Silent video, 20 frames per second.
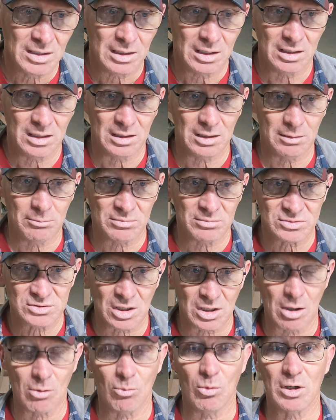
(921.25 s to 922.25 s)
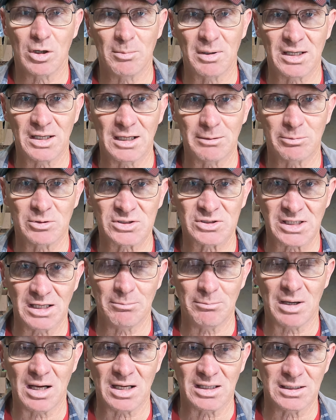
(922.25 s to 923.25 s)
One of my neighbors
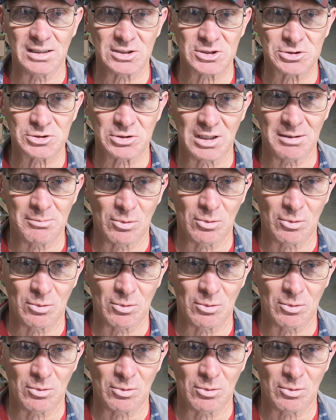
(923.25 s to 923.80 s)
came by yesterday